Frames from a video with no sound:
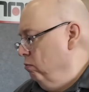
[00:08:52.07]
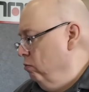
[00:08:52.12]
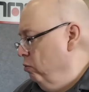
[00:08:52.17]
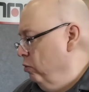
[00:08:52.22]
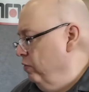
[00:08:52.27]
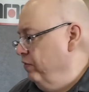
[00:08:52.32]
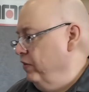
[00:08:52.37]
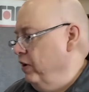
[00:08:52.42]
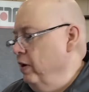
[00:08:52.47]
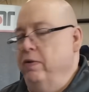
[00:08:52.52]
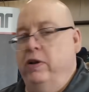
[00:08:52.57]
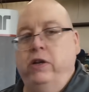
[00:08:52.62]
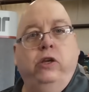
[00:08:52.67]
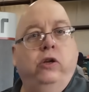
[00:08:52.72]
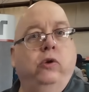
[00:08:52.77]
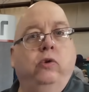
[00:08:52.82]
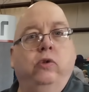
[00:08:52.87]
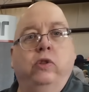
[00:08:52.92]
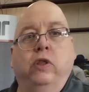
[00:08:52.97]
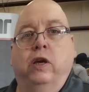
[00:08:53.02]
We've given
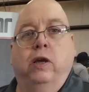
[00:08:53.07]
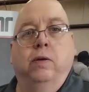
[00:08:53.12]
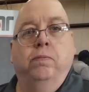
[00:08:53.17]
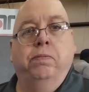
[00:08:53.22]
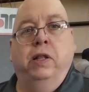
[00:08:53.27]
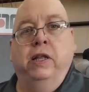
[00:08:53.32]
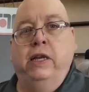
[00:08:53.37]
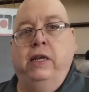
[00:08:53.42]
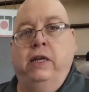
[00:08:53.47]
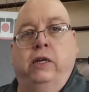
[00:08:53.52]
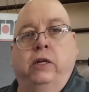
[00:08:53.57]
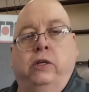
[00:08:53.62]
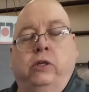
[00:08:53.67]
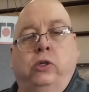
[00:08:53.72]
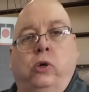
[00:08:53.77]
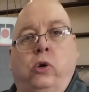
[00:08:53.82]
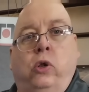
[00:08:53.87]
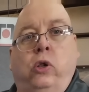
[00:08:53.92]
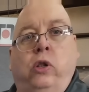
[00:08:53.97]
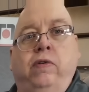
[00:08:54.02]
you the complete
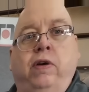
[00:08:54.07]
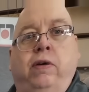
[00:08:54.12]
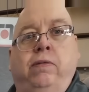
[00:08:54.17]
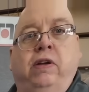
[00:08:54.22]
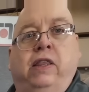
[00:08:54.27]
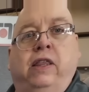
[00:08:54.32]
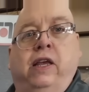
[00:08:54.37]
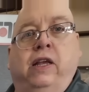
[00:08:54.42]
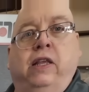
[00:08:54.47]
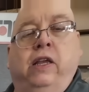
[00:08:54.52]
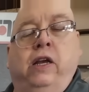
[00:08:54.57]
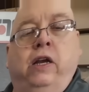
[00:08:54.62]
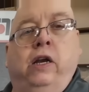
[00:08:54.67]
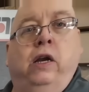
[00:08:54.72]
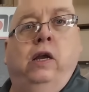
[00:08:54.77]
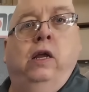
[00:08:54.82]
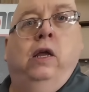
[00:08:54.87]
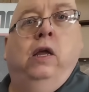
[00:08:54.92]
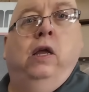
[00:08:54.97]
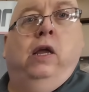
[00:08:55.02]
control of everything
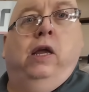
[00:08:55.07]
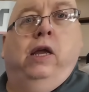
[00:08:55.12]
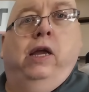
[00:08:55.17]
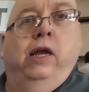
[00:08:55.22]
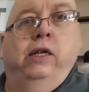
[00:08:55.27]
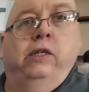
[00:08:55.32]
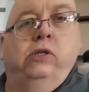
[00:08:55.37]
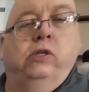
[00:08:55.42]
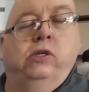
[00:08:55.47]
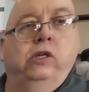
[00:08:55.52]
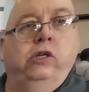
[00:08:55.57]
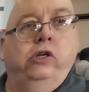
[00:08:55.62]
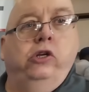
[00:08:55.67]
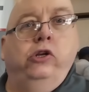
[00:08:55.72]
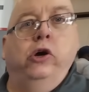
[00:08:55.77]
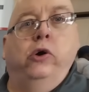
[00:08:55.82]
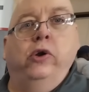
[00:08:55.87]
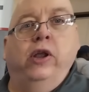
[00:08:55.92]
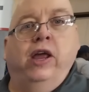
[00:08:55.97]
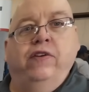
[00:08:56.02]
there. You
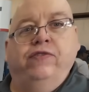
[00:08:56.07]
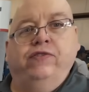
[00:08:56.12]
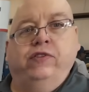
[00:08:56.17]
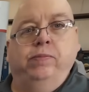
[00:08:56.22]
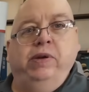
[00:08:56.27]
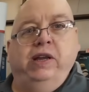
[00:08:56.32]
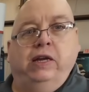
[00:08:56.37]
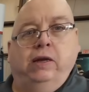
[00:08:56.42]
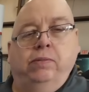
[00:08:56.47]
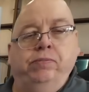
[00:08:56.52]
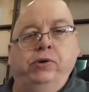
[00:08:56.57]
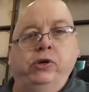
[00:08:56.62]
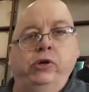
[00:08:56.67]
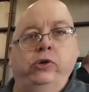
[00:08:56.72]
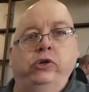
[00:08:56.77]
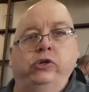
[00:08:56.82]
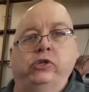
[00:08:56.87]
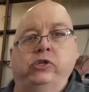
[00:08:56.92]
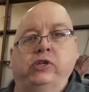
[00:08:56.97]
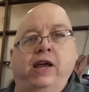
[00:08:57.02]
don't have to be
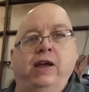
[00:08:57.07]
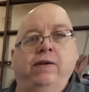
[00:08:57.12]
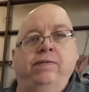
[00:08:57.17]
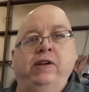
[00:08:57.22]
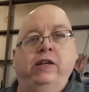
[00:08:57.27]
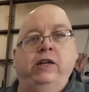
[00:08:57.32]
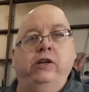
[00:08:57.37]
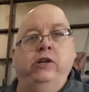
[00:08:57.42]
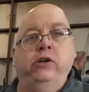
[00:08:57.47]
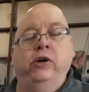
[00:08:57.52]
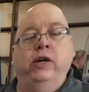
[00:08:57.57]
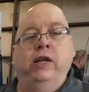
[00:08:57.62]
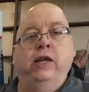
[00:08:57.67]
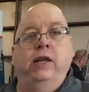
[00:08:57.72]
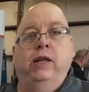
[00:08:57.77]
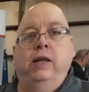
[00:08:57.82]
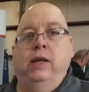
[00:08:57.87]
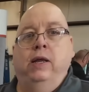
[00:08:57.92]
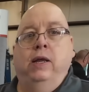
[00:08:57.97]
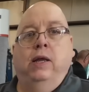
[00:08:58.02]
computer savvy to do it.
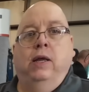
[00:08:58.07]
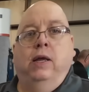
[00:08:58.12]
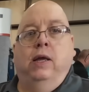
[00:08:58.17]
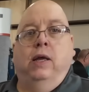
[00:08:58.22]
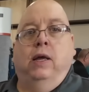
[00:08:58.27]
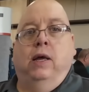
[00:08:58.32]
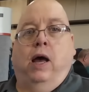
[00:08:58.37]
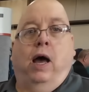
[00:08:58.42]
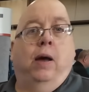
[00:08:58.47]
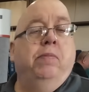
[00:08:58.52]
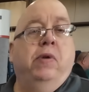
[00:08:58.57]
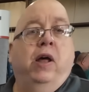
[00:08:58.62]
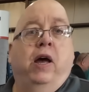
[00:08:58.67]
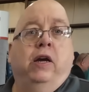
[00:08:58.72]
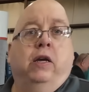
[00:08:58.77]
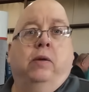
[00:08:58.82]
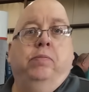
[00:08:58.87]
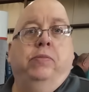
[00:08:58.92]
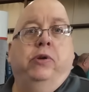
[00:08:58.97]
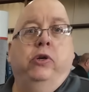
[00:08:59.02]
I'm
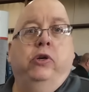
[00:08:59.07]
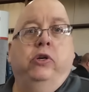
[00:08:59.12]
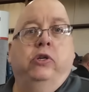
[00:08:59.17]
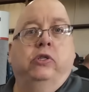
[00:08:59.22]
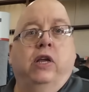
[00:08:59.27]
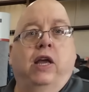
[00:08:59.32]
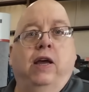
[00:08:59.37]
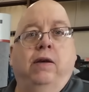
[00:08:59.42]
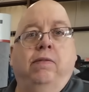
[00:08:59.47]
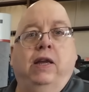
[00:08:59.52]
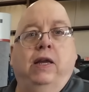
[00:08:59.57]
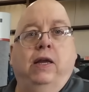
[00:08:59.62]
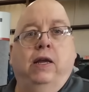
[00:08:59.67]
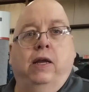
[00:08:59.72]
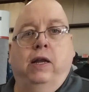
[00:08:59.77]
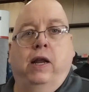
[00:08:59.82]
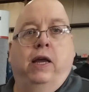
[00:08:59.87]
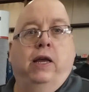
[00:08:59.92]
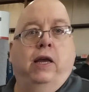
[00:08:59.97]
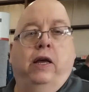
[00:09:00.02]
not computer savvy,
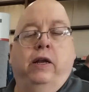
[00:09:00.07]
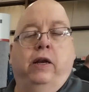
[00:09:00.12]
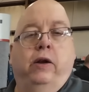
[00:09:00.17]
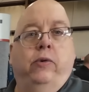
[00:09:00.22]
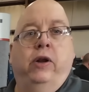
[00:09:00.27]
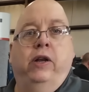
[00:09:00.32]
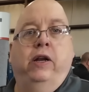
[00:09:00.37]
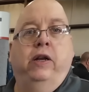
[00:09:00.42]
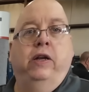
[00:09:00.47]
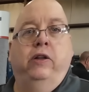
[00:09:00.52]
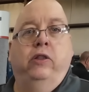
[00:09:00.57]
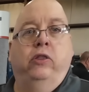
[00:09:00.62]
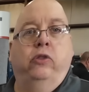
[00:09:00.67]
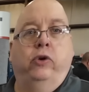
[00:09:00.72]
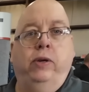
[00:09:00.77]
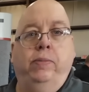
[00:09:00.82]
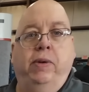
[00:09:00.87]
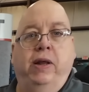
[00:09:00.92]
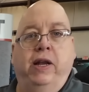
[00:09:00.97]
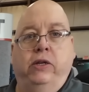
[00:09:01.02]
and I got it running in
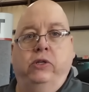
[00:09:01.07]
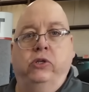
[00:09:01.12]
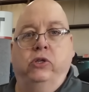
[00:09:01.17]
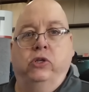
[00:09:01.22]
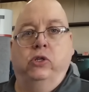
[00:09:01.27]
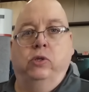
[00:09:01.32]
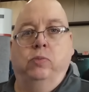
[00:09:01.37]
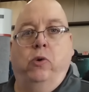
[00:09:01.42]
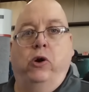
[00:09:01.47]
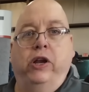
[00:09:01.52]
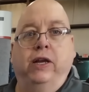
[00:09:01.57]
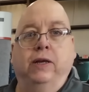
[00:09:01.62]
3 minutes this morning.